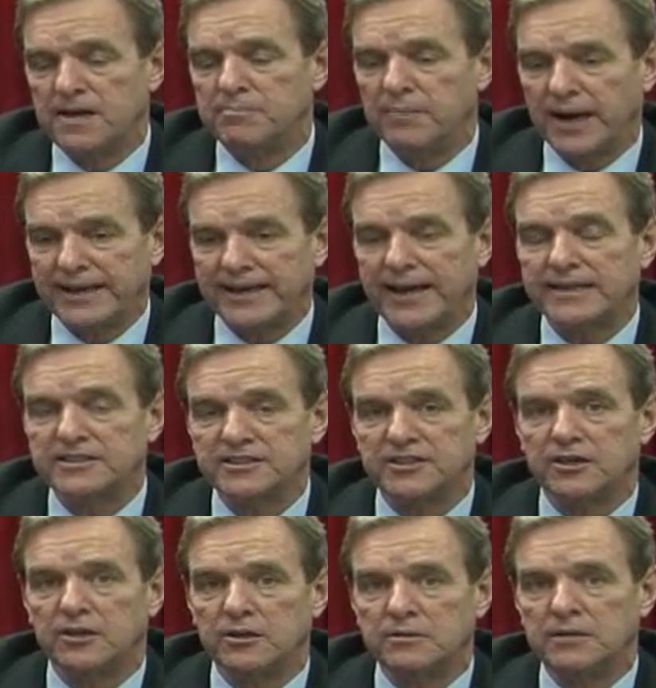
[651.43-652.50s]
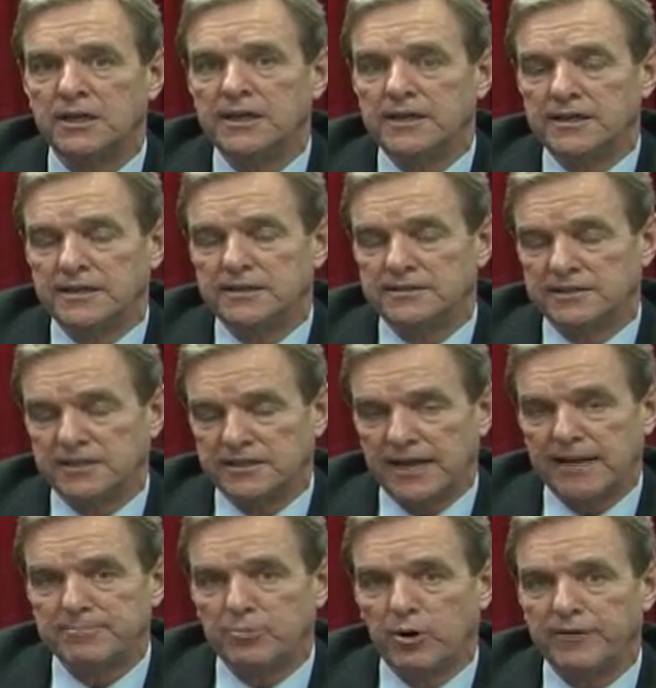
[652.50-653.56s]
My guess, though, is that
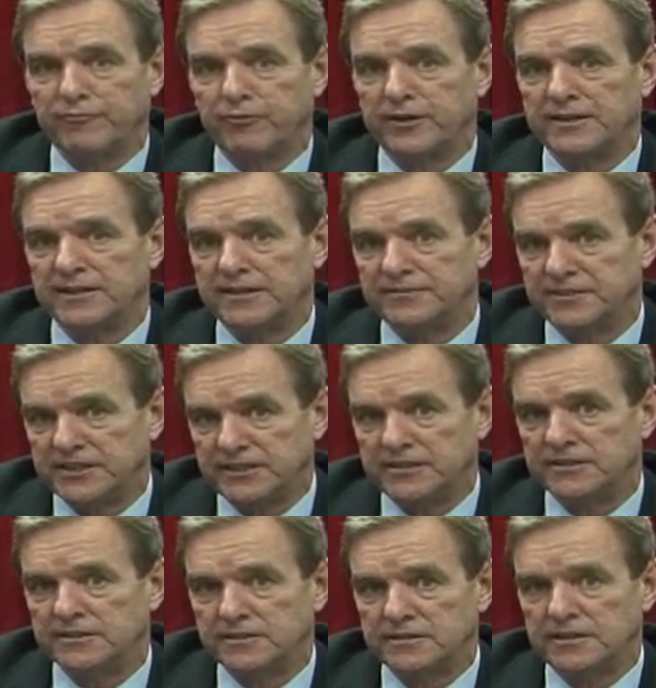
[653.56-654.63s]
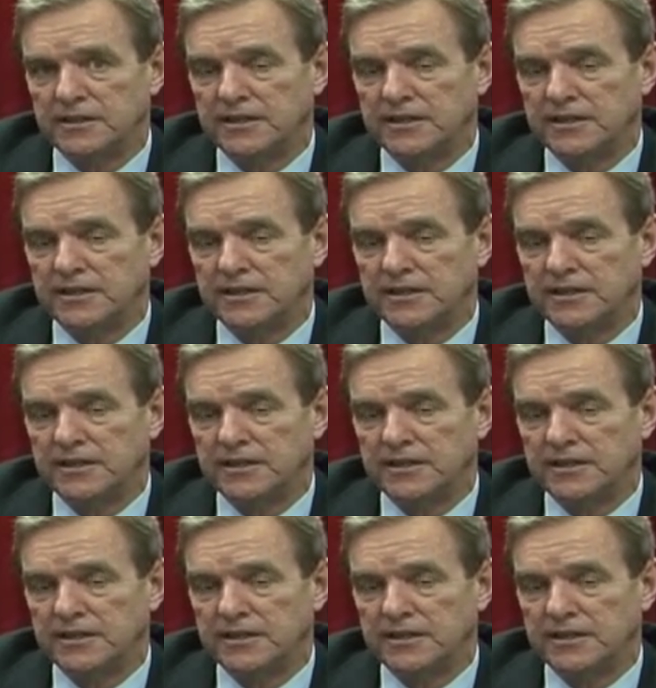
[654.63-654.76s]
that boyfriend lives here,